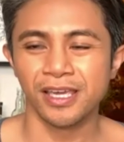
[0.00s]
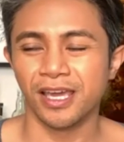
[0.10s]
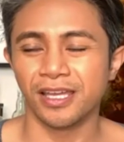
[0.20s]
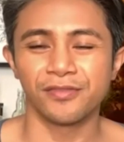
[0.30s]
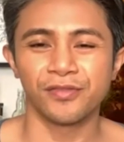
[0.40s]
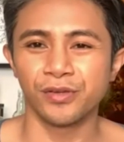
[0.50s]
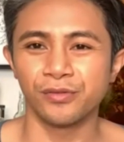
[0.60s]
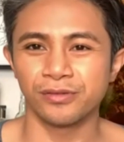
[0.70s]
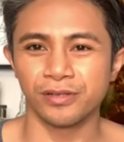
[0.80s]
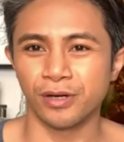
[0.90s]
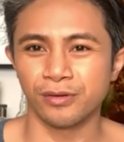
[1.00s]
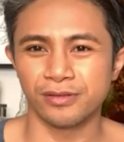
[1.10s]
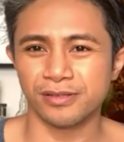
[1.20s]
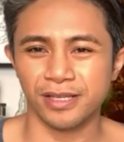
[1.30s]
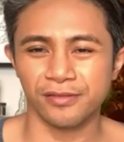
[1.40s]
And if you know,
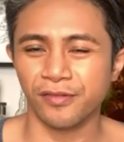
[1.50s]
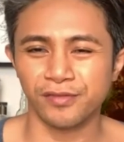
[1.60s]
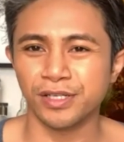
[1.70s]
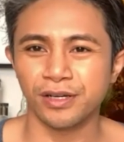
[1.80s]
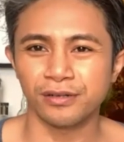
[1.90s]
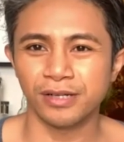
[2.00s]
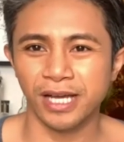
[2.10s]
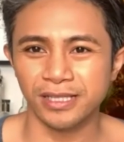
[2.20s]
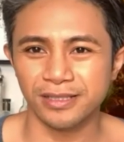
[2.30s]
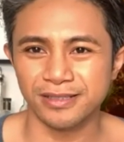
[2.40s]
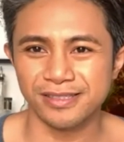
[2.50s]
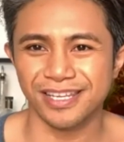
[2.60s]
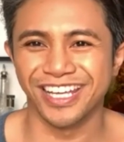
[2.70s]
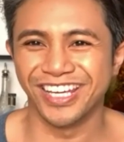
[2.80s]
there's like 1,500 islands